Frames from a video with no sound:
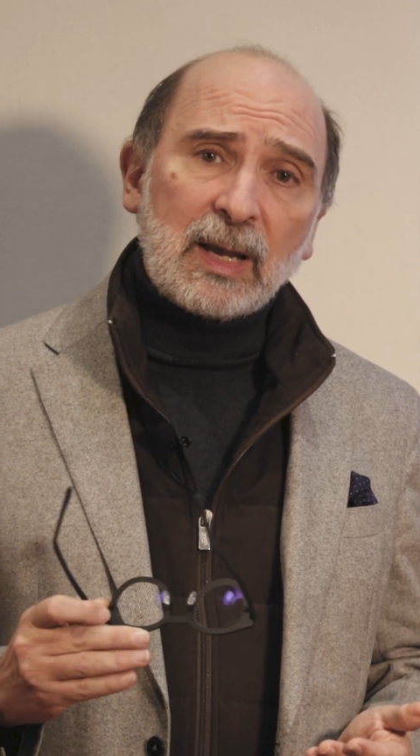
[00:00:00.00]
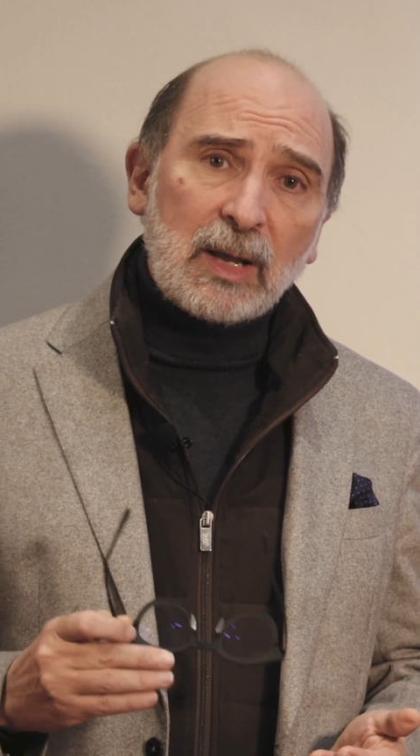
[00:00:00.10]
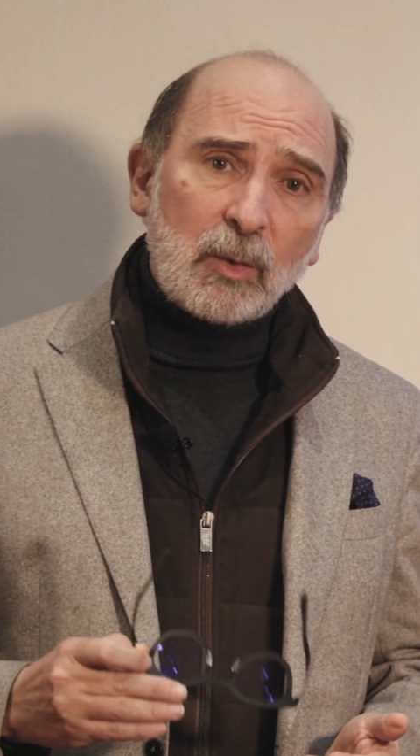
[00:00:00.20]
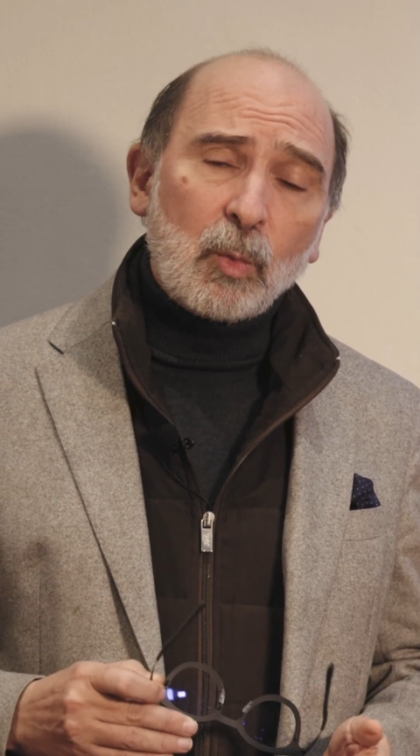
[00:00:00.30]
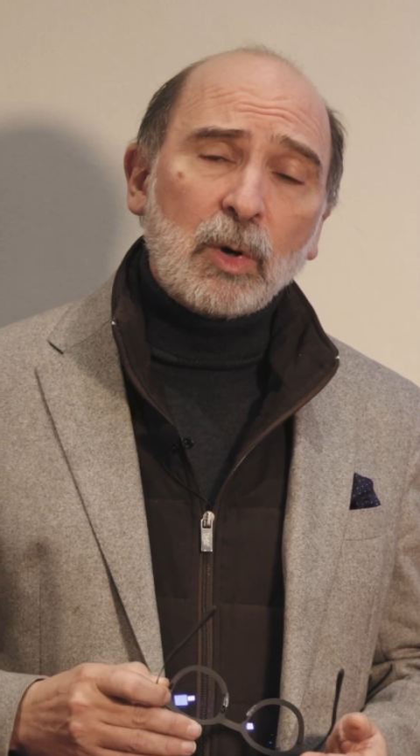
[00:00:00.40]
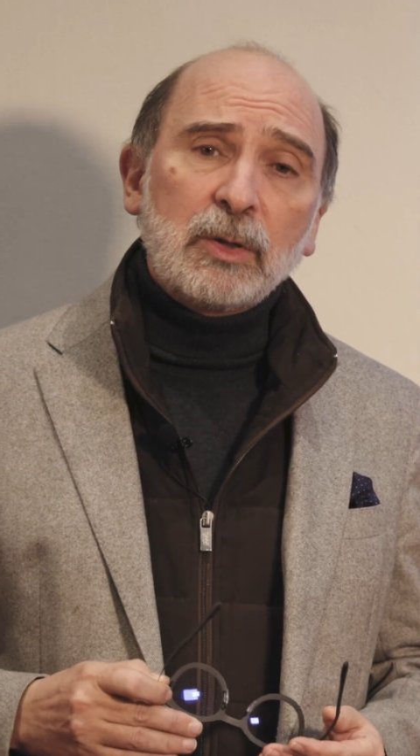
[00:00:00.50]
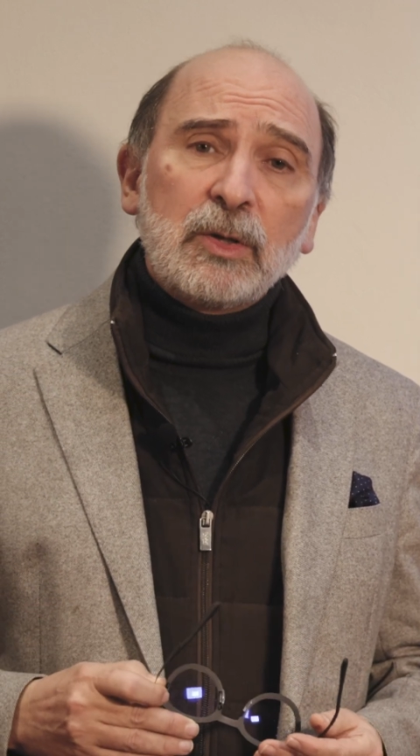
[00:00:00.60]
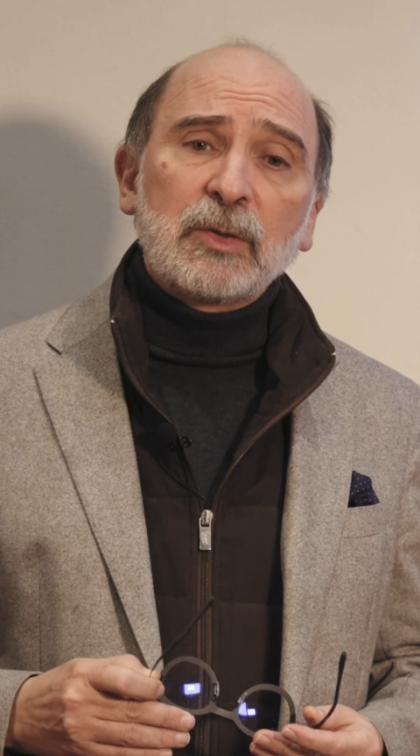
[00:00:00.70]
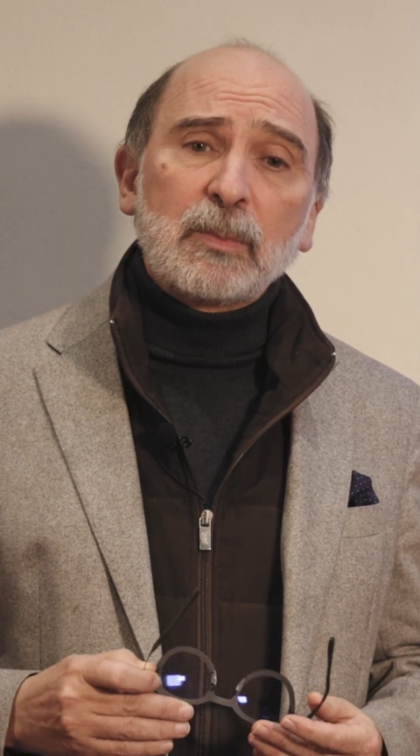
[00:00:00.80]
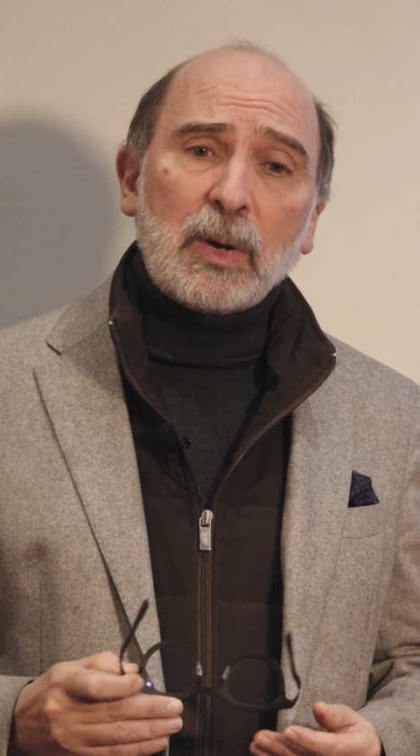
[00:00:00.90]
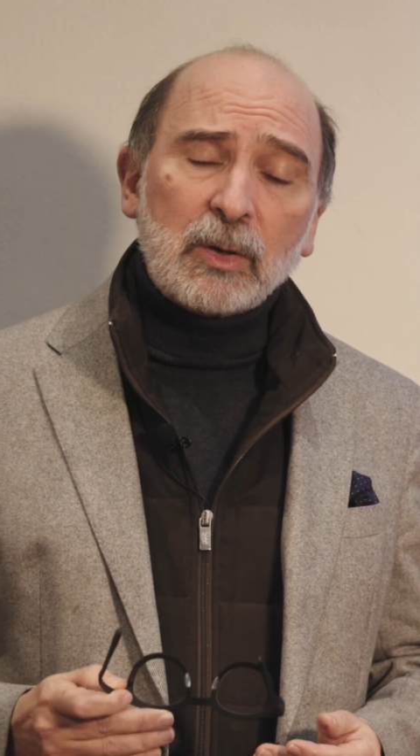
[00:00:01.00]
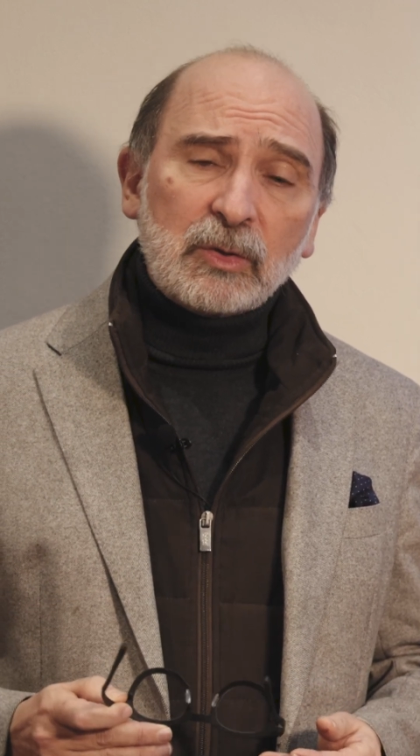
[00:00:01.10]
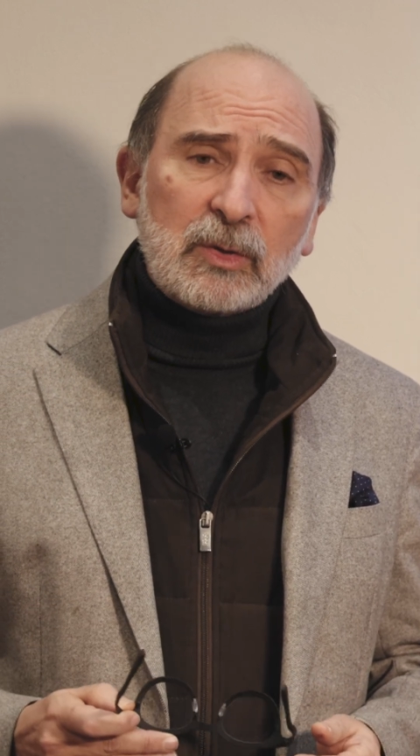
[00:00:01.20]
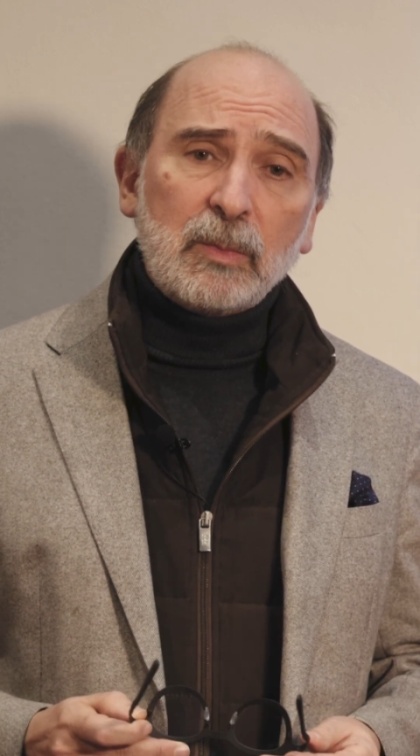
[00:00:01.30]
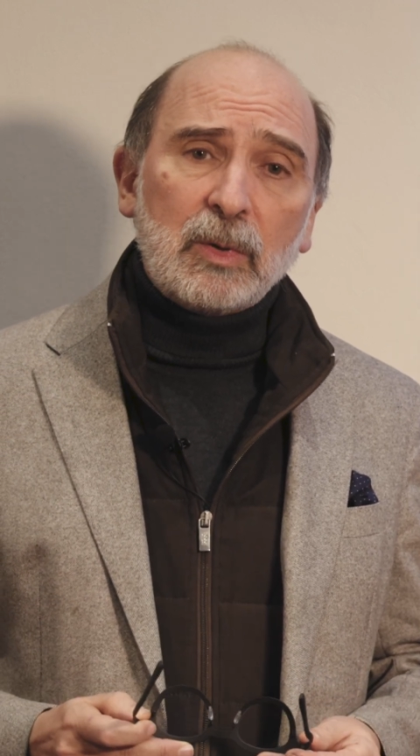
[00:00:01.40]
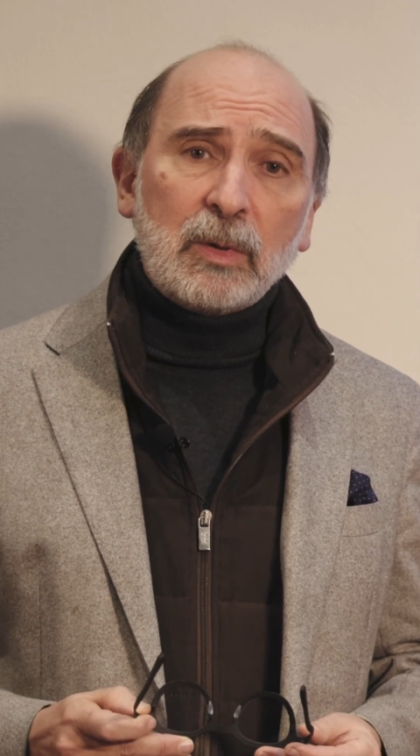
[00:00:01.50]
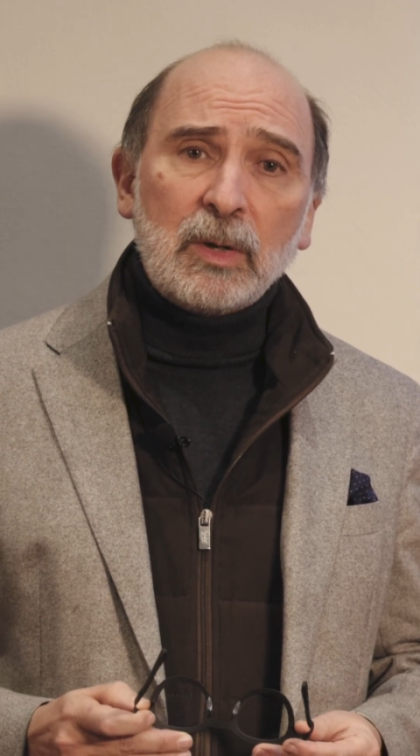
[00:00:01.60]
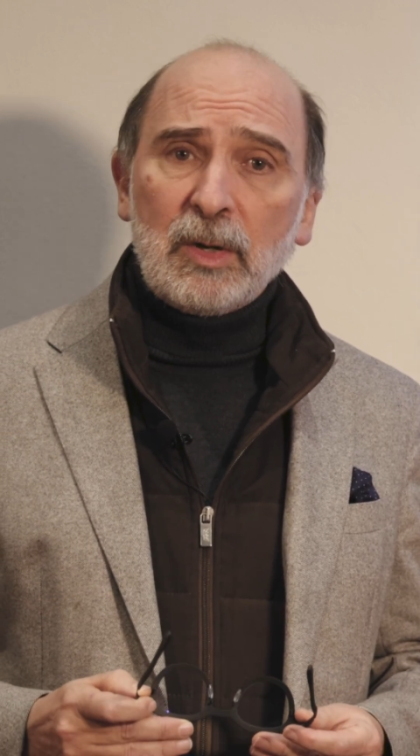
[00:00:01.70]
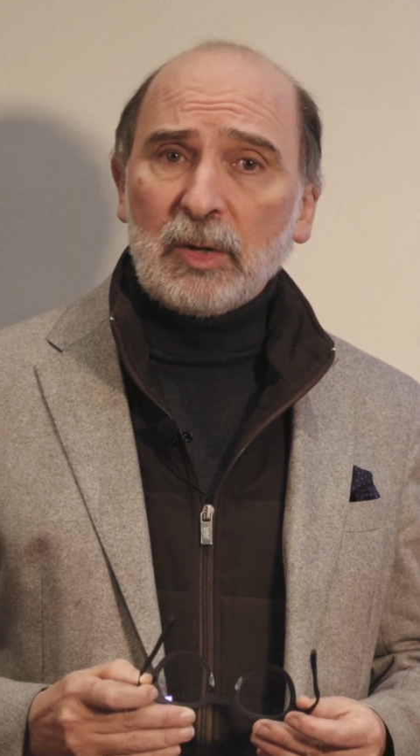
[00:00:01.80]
and what is possible